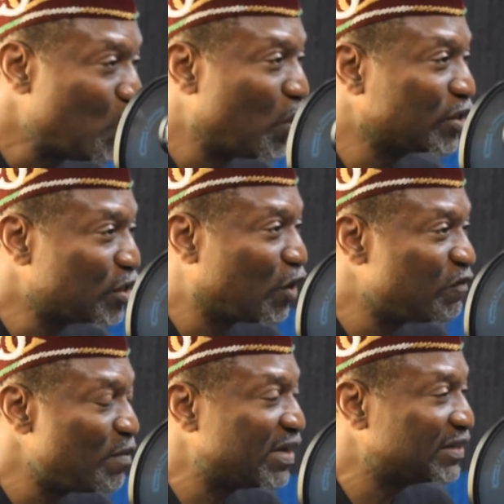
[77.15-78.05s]
what
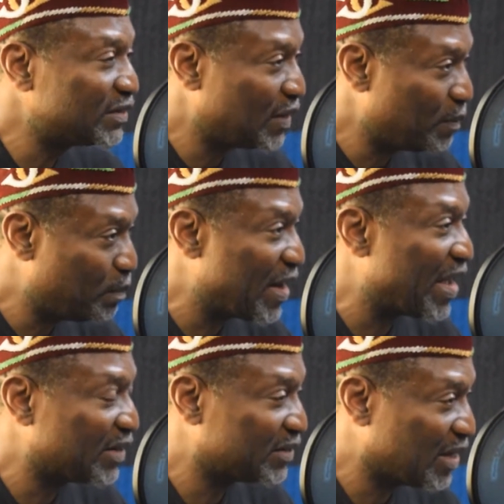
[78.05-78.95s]
government's
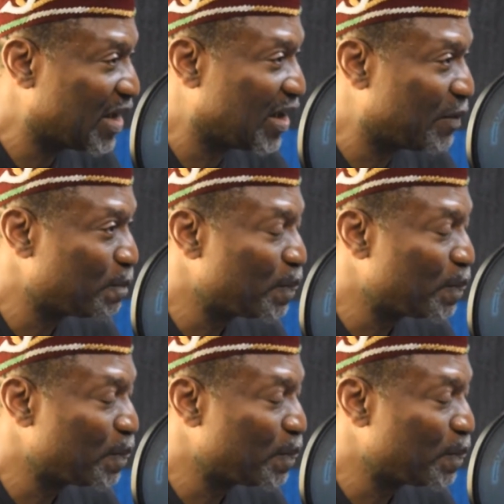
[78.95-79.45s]
plans are.